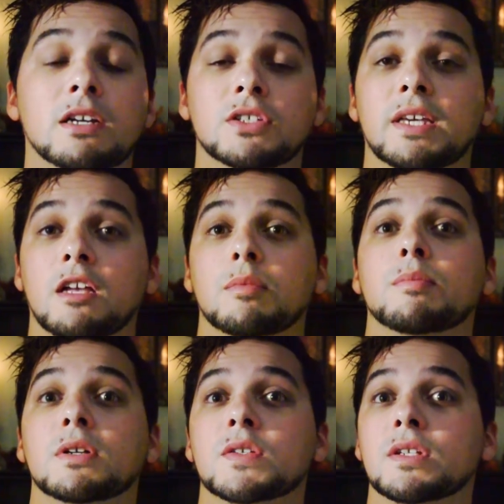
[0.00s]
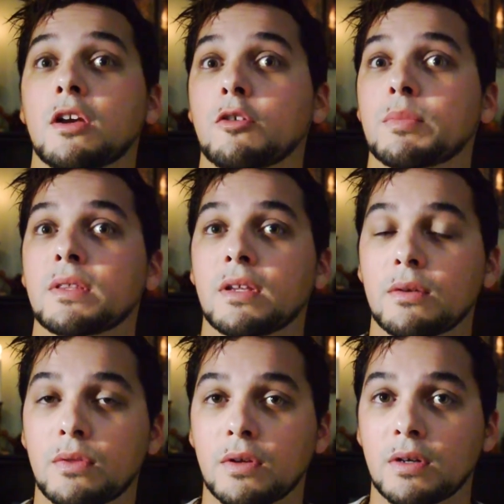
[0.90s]
actually help a person open
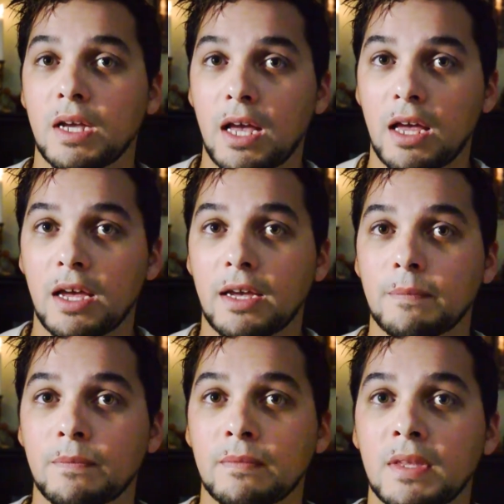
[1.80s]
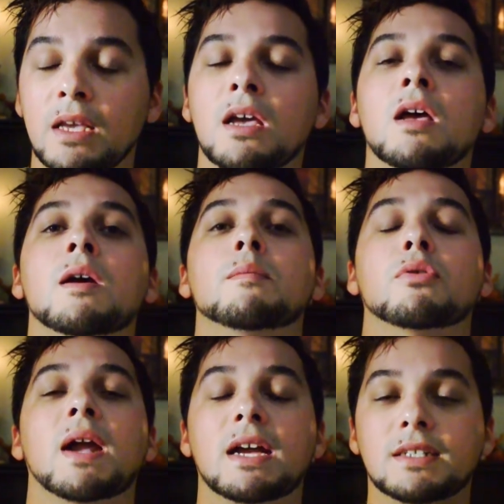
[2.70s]
their third eye.
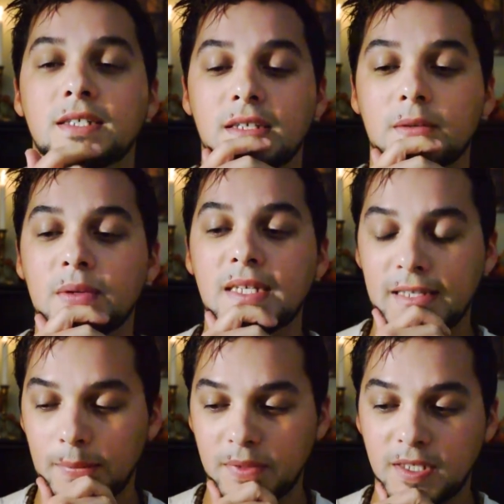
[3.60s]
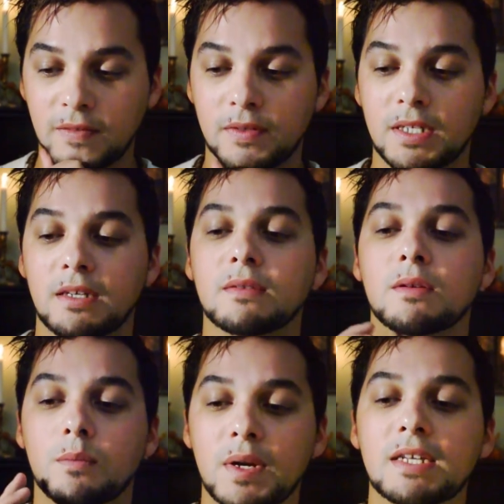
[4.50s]
Practicing receptivity,
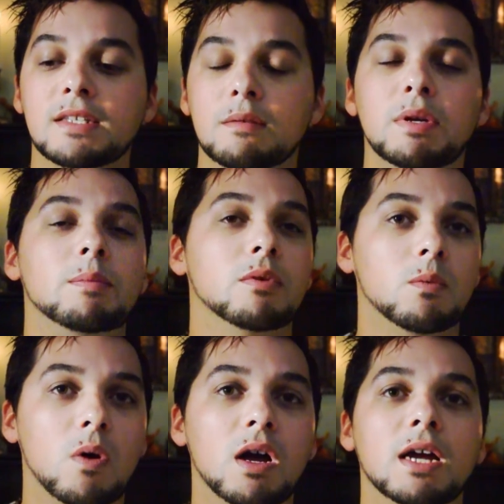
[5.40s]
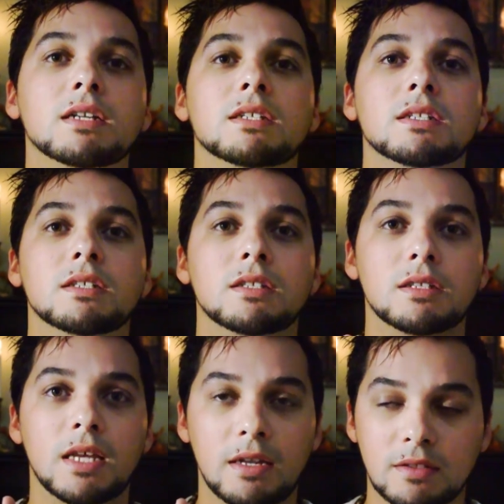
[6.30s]
the reason people want
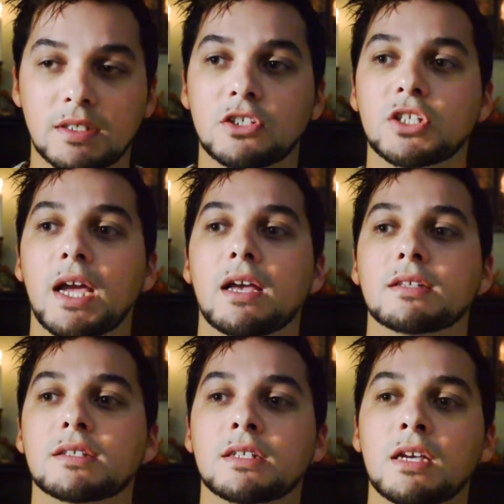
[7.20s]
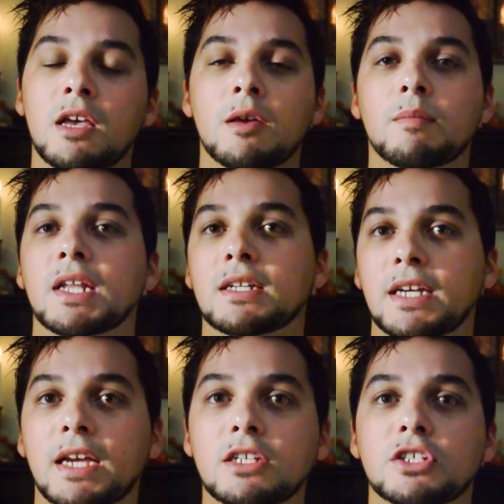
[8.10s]
and suggest
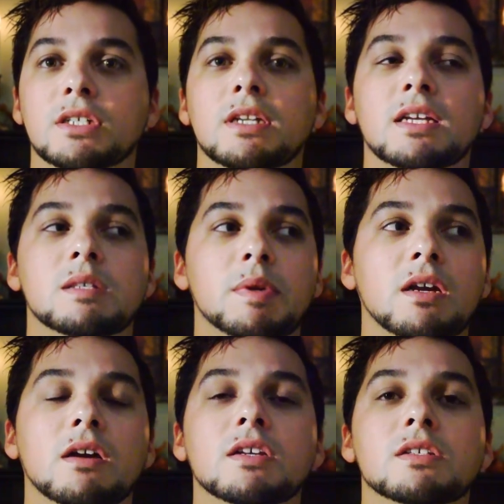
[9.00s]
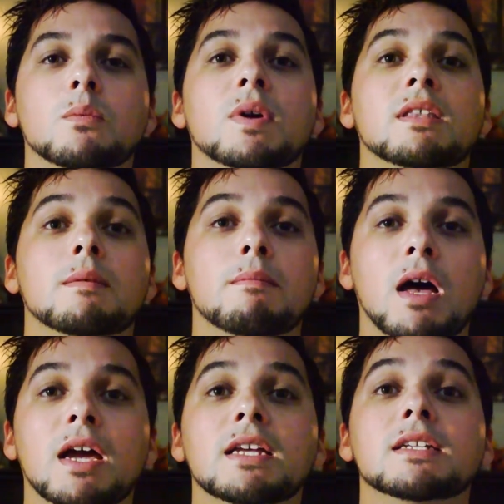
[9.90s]
meditation is because when the
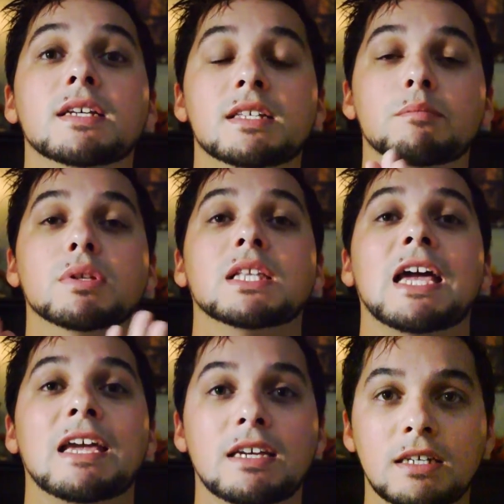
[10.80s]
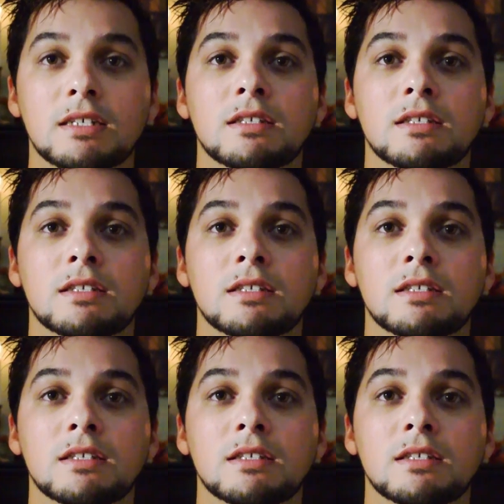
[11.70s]
mind is a blank